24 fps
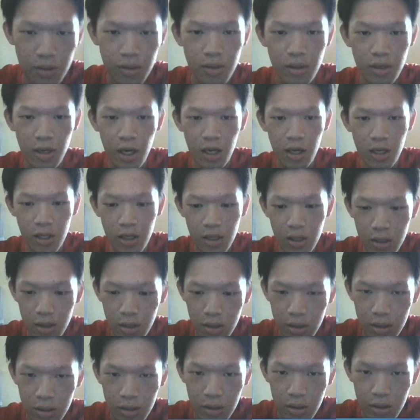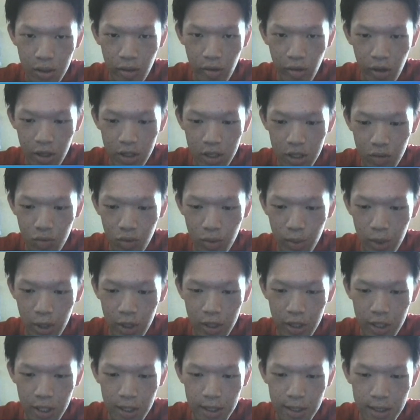Kali. A session will be
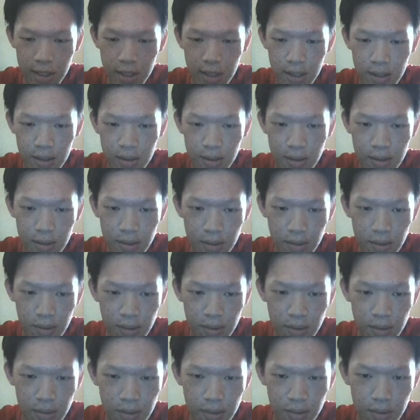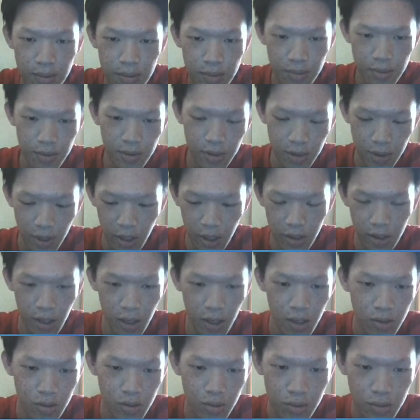created, and
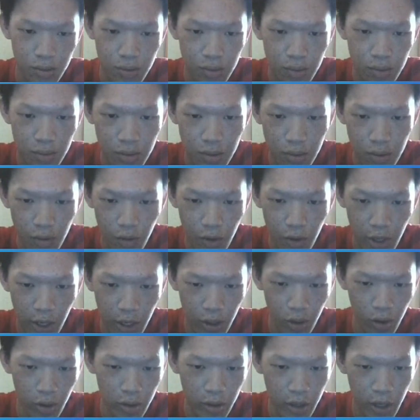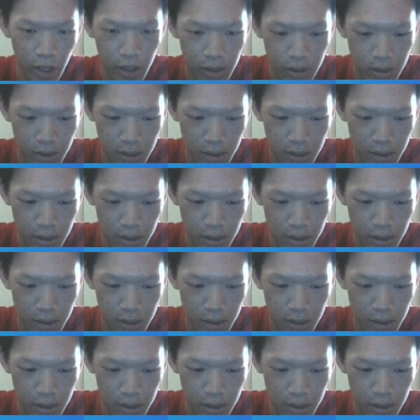now we can connect,